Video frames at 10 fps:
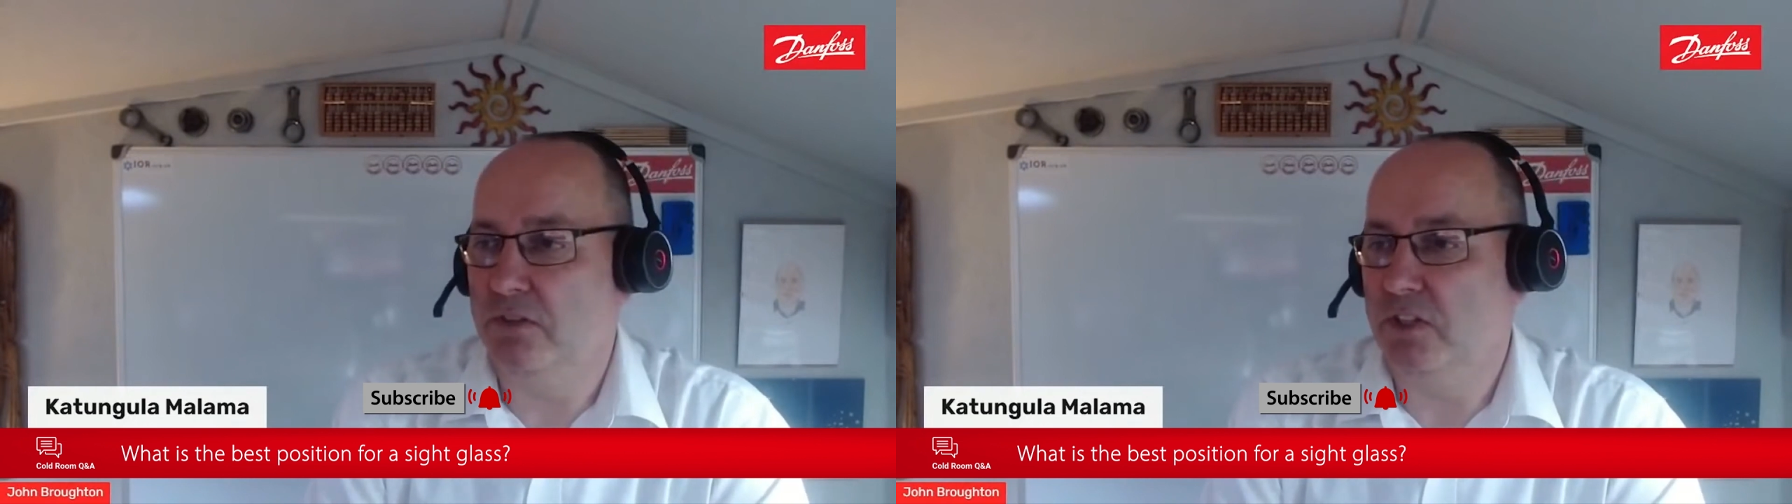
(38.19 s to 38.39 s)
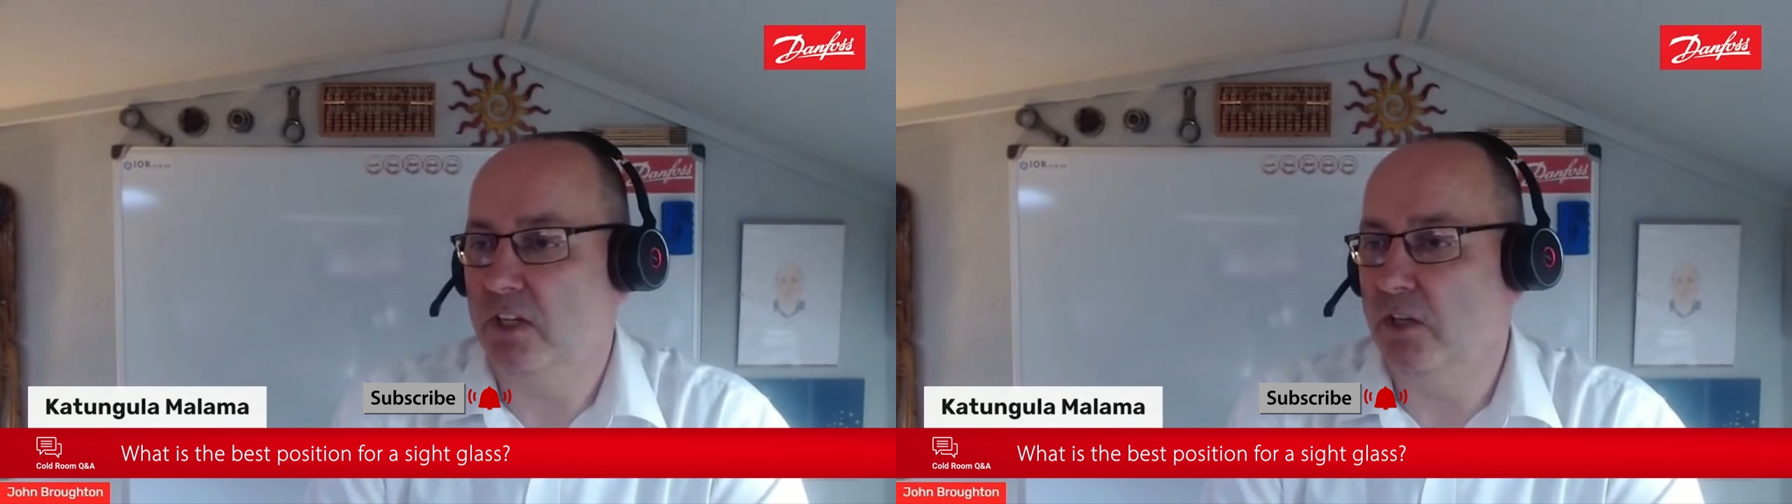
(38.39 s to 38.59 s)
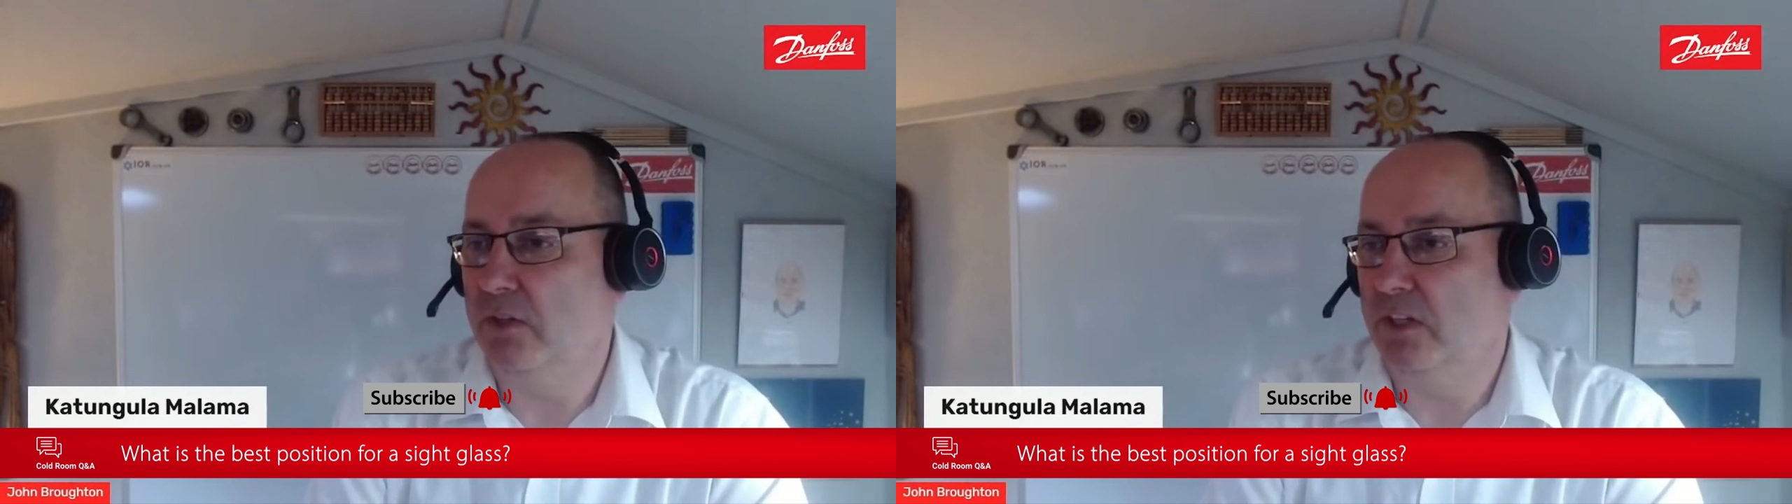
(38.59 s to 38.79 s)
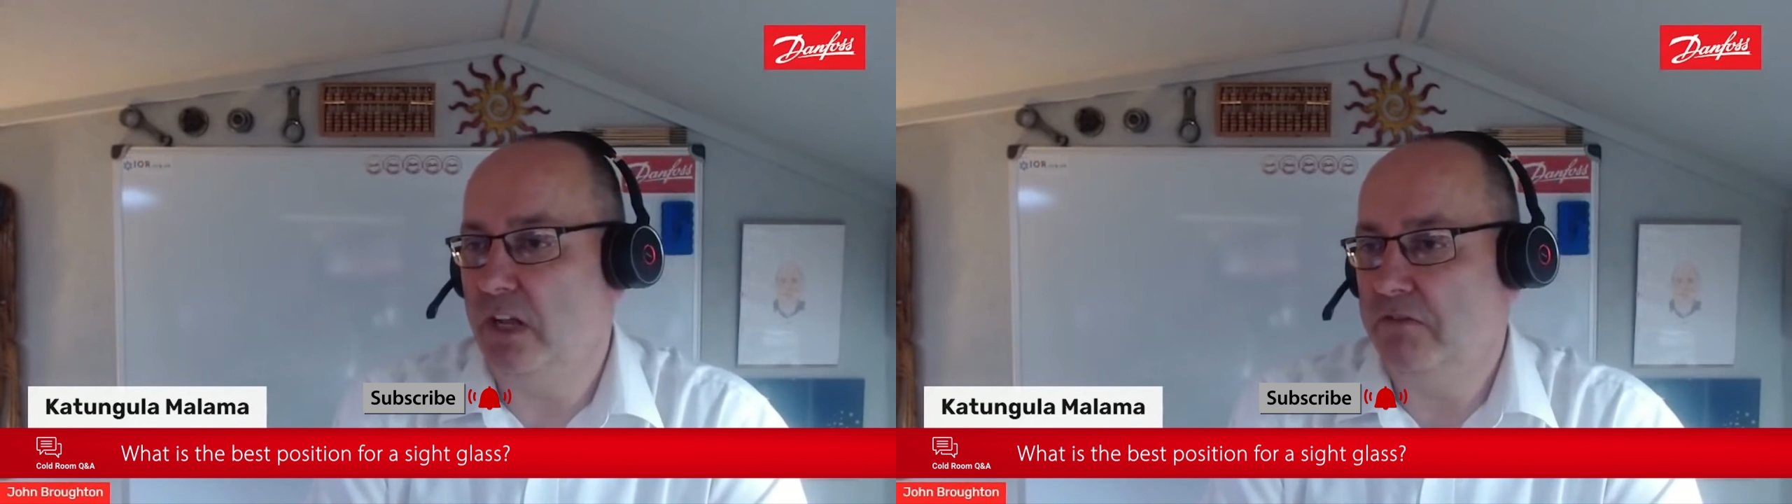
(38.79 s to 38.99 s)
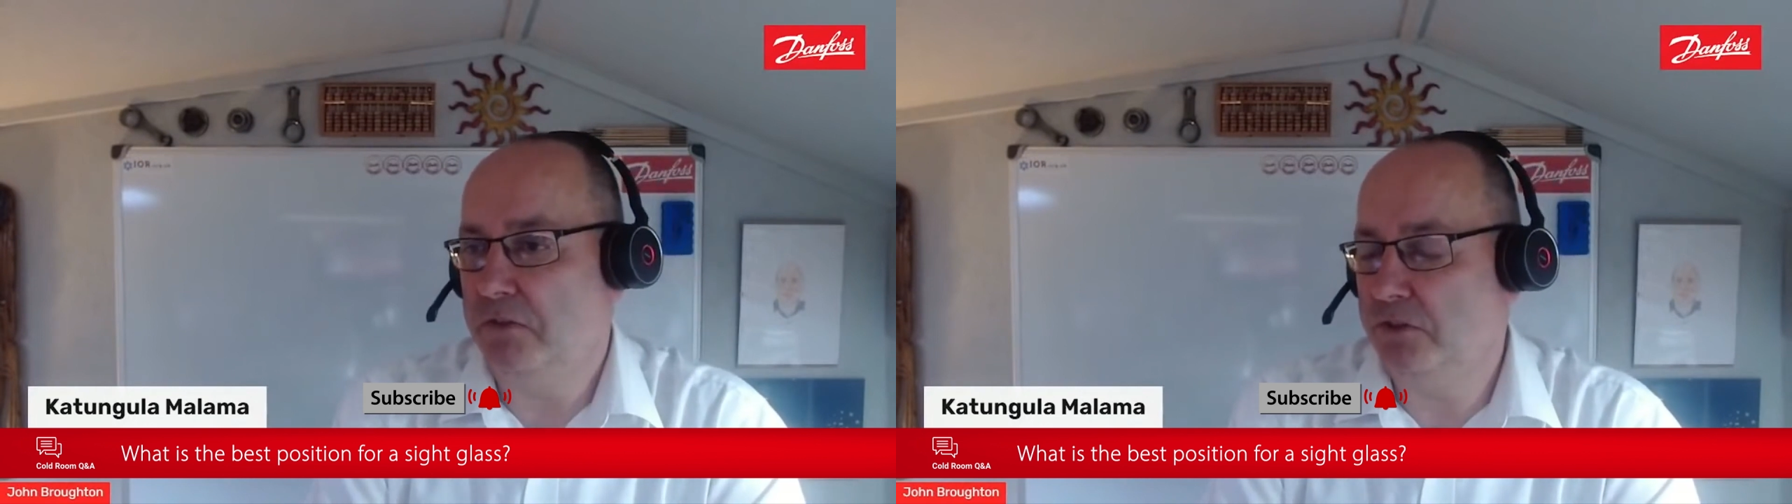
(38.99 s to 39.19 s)
units,
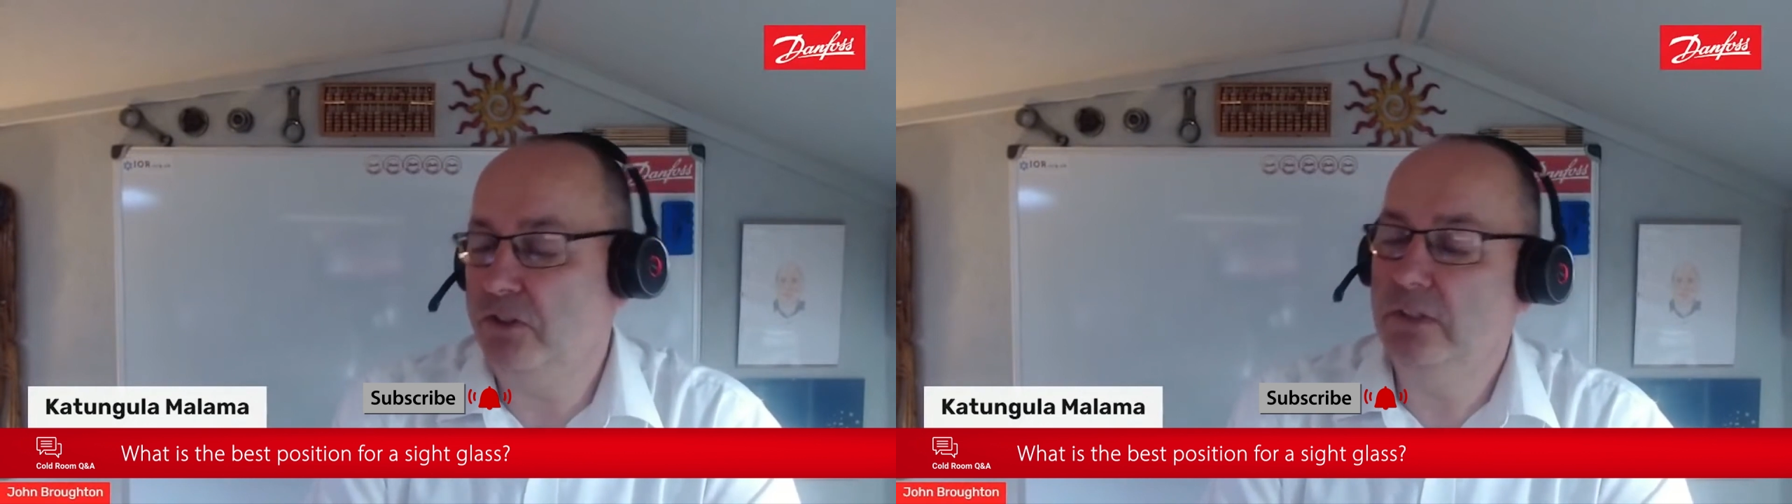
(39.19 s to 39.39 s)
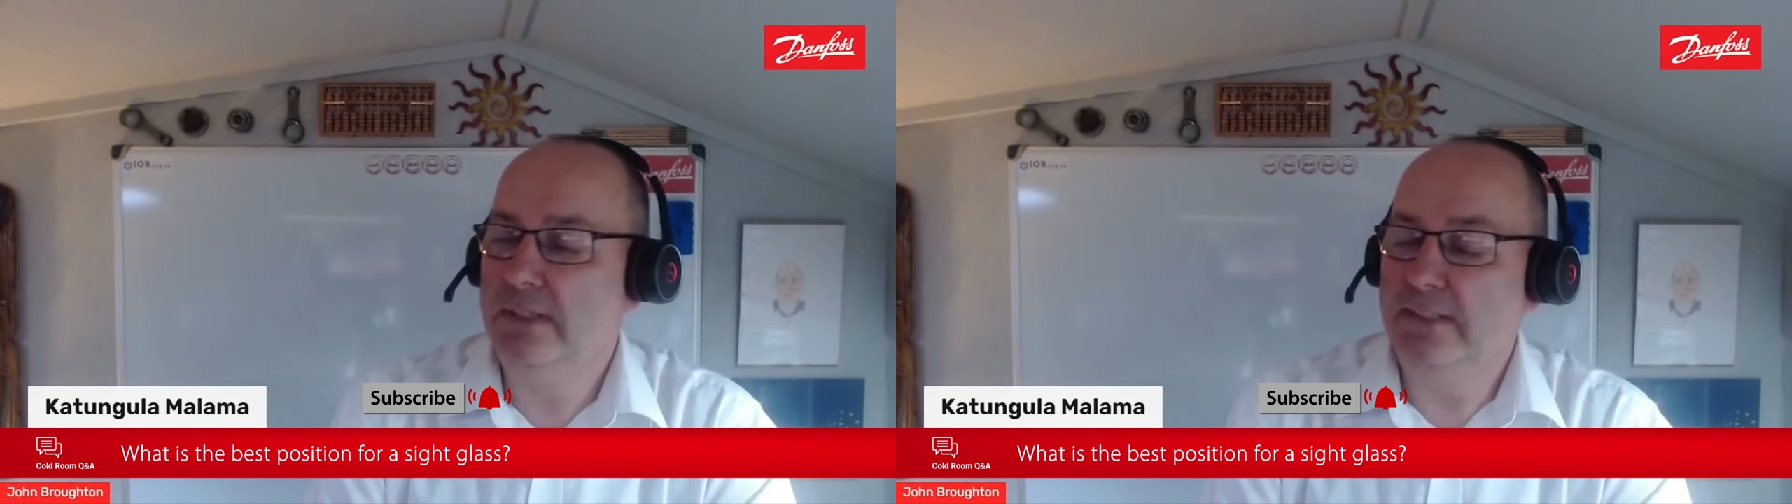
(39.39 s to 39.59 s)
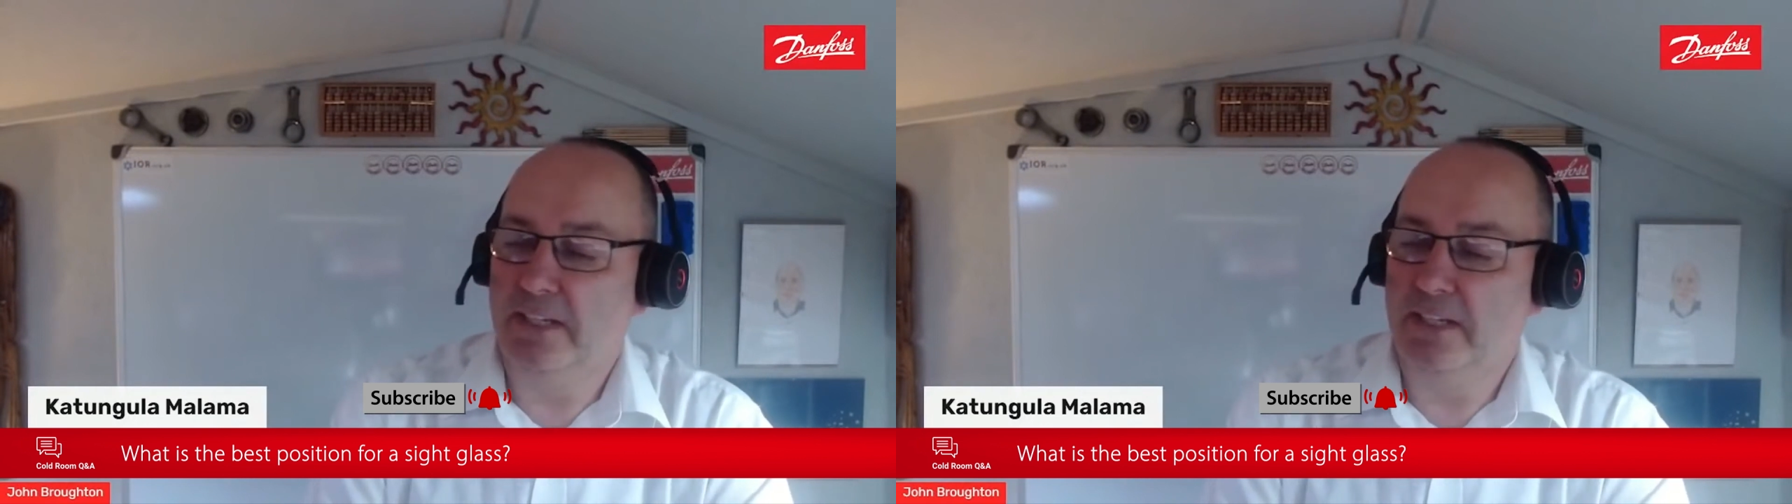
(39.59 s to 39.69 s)
including Danfoss,